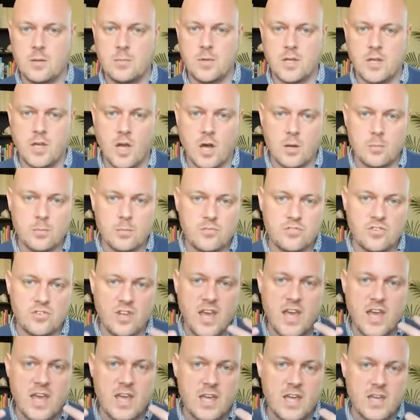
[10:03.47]
It
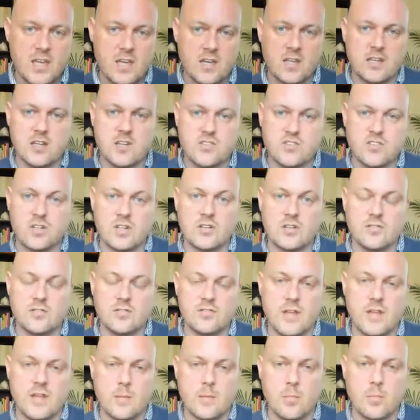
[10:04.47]
becomes a
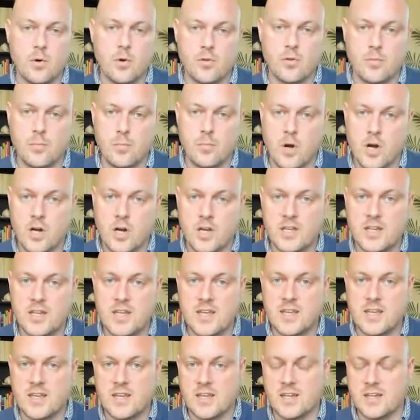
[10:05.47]
initiative that both
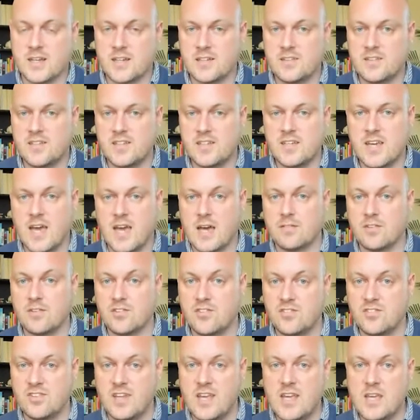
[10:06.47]
marketing and IT have
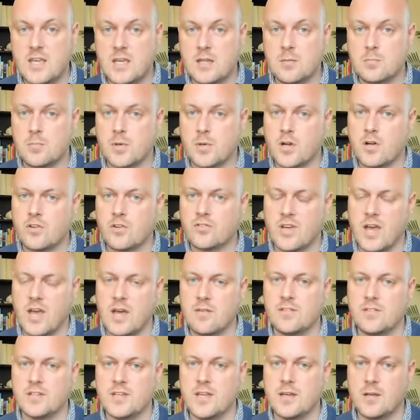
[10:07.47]
a stake in, but also
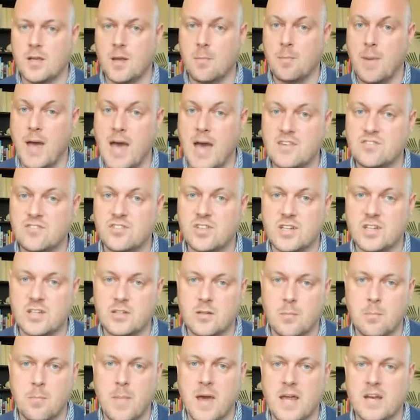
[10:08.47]
have the
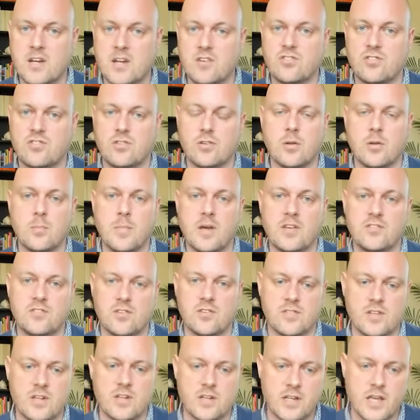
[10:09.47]
capacity to manage to the
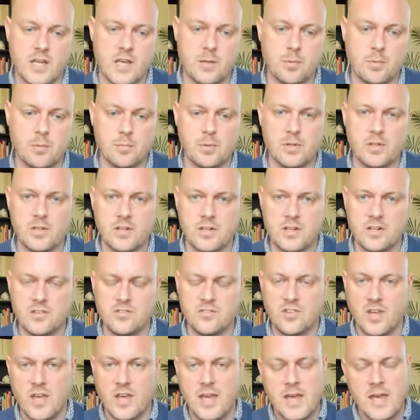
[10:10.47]
best of their
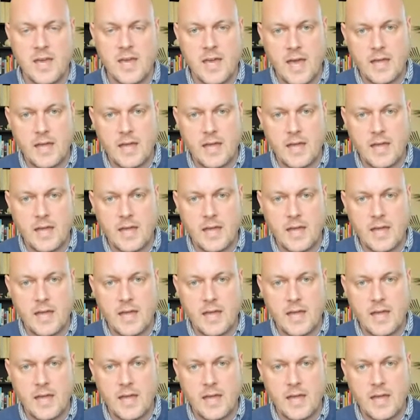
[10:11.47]
capabilities.